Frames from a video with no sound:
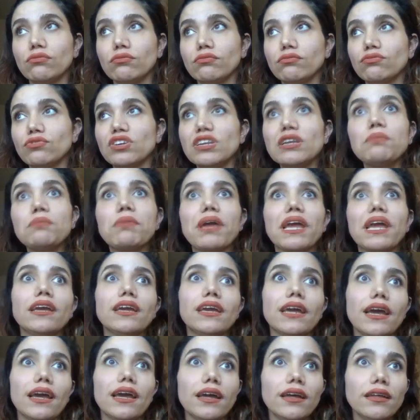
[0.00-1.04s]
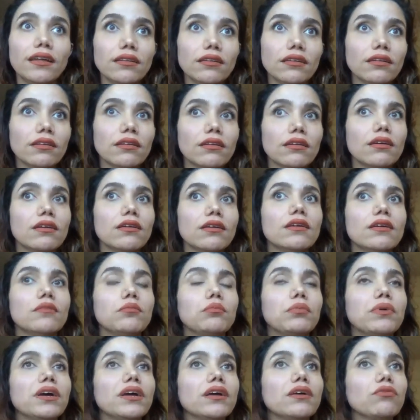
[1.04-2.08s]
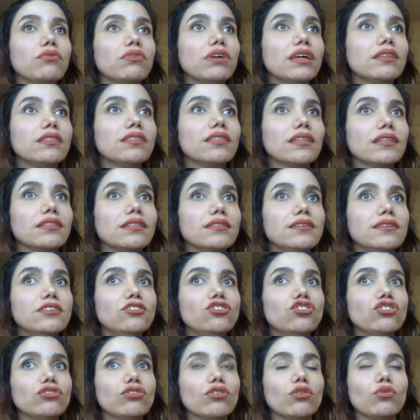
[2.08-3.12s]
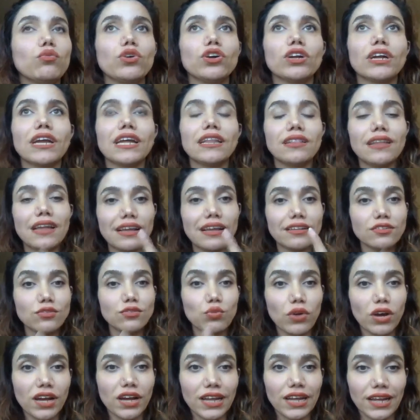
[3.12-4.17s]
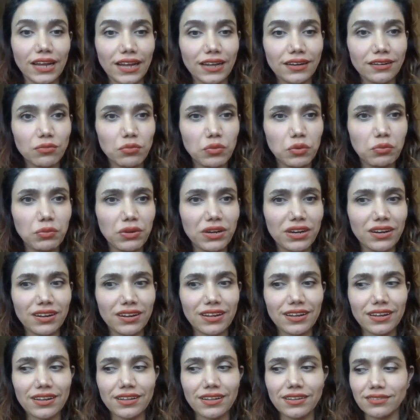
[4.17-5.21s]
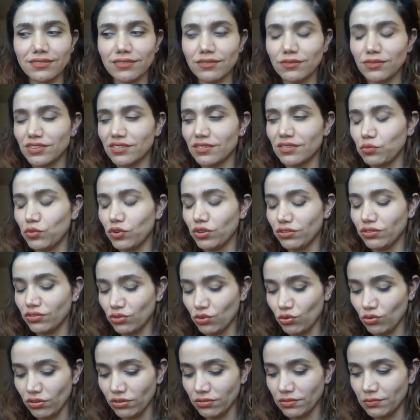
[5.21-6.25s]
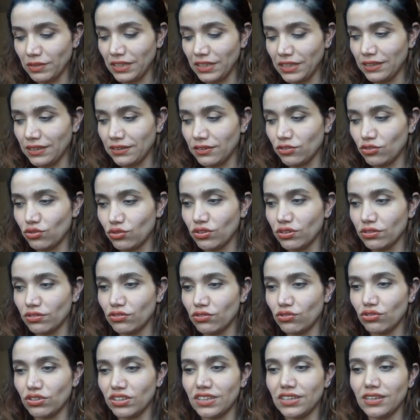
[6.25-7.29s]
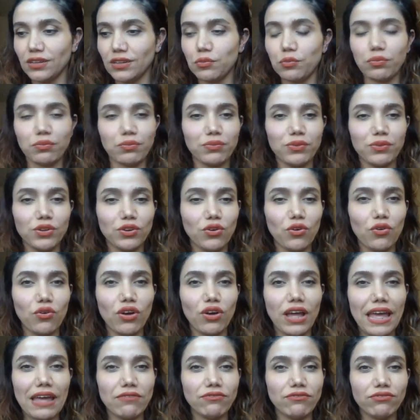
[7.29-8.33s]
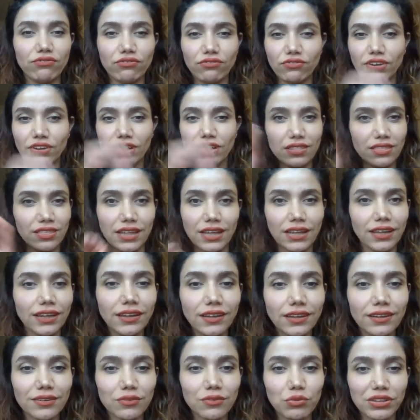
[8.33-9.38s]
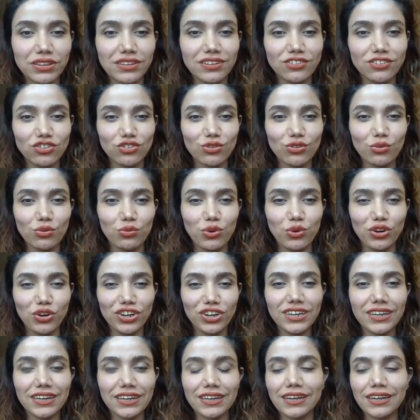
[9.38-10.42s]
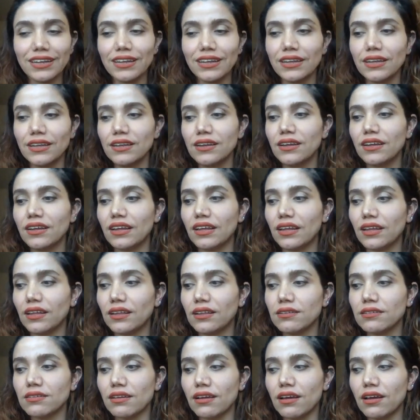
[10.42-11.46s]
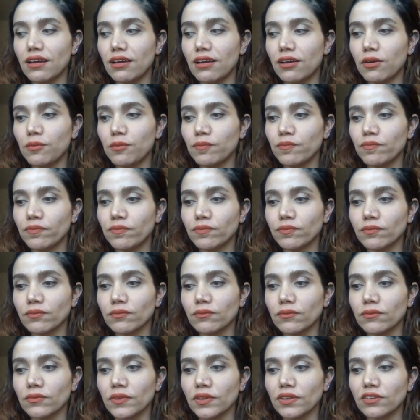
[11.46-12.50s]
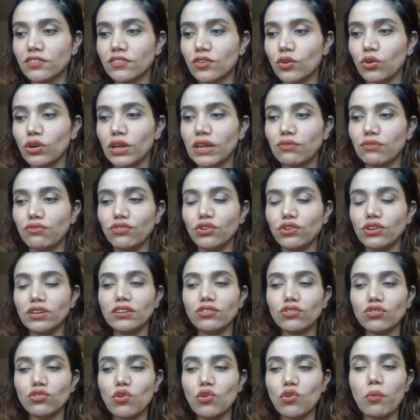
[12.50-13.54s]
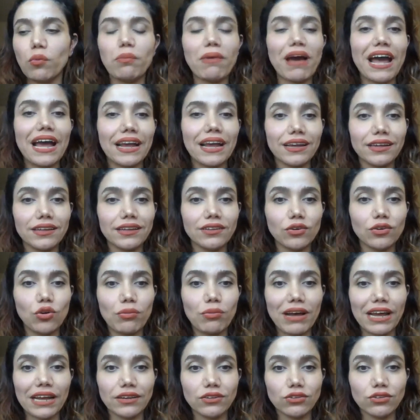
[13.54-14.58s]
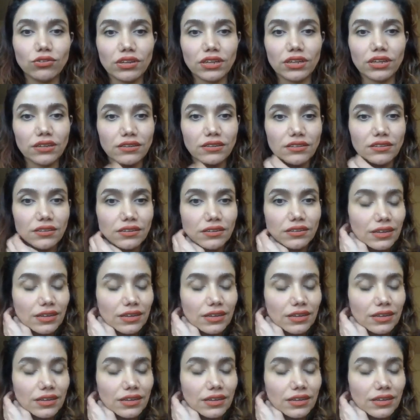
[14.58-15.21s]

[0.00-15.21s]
remake it. But with digital work, and that's why I remember someone told me to keep everything with digital work. And so if you need to go back, you go back to it